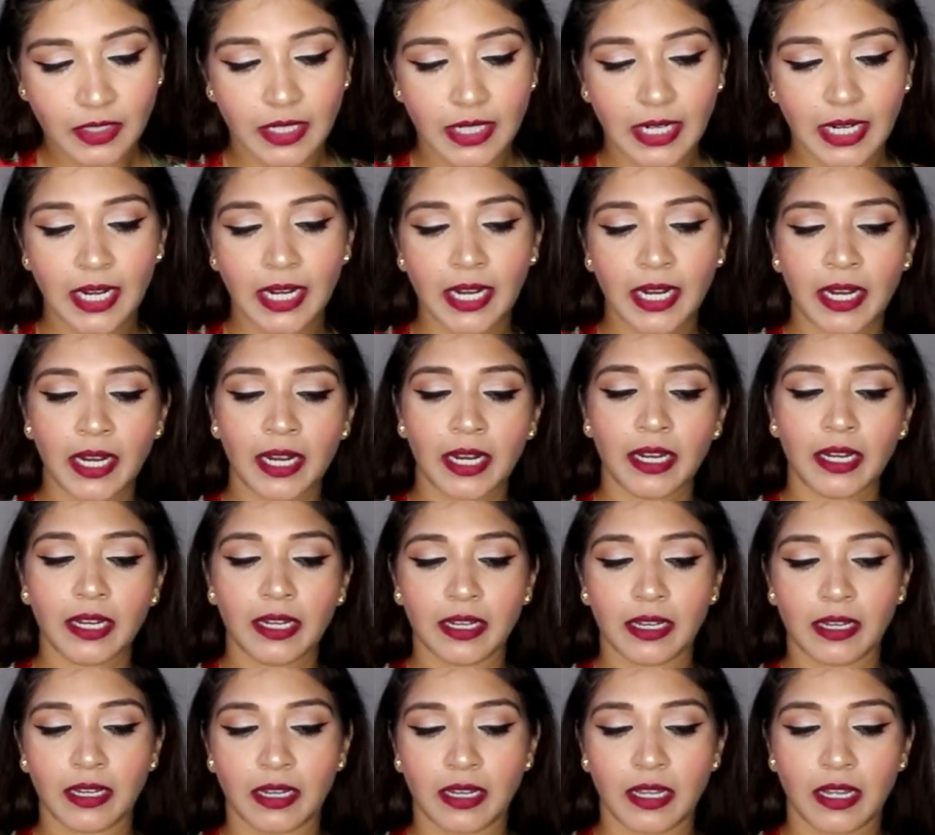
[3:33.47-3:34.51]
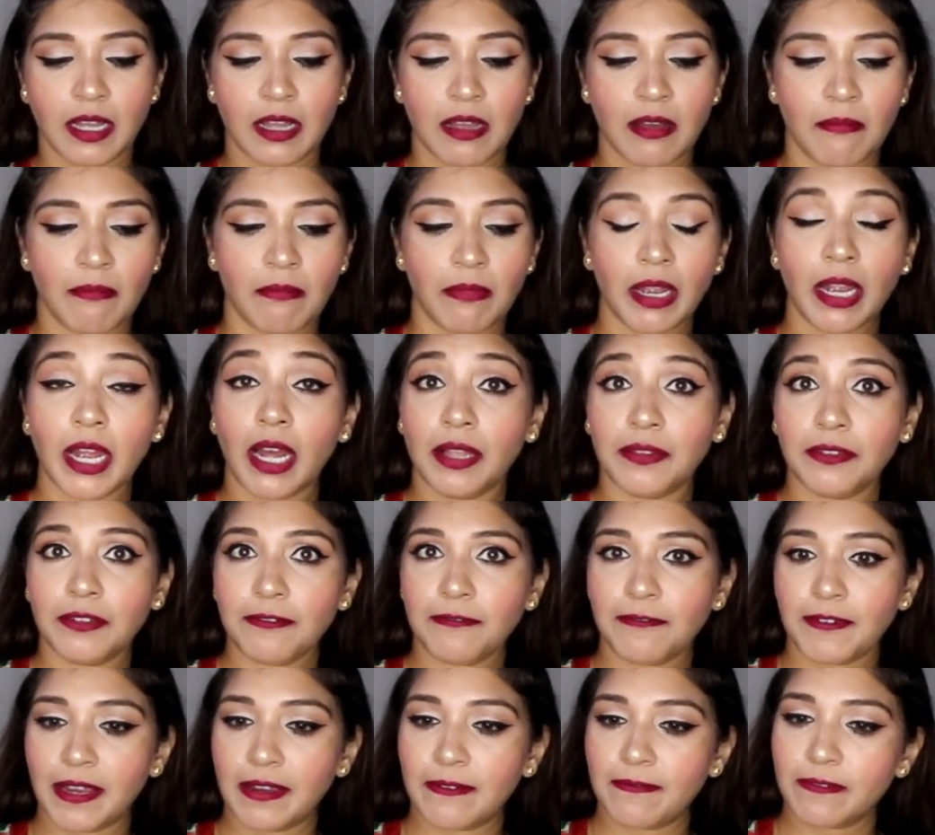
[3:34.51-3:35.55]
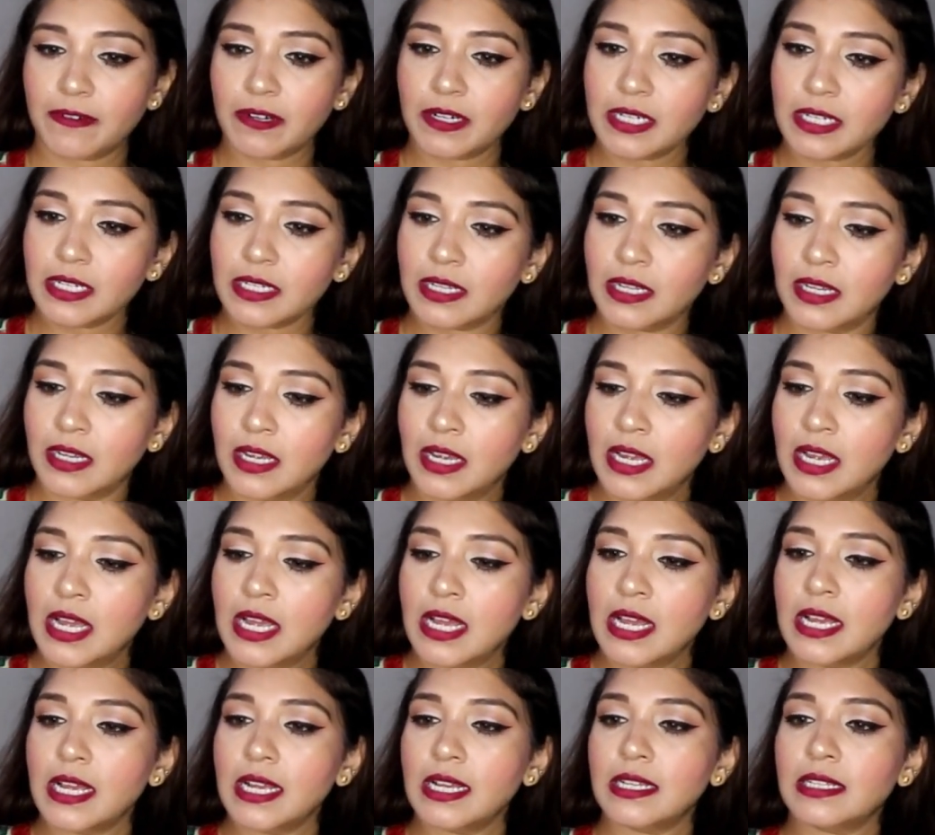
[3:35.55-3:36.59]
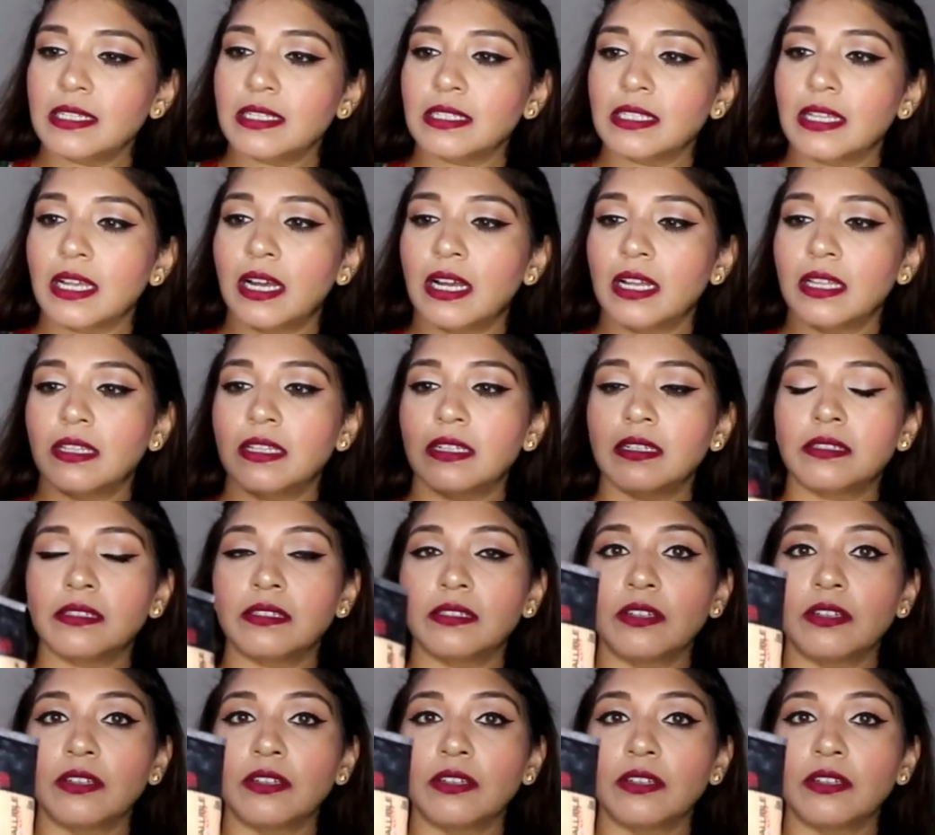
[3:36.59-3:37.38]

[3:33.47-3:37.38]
My other favorite is this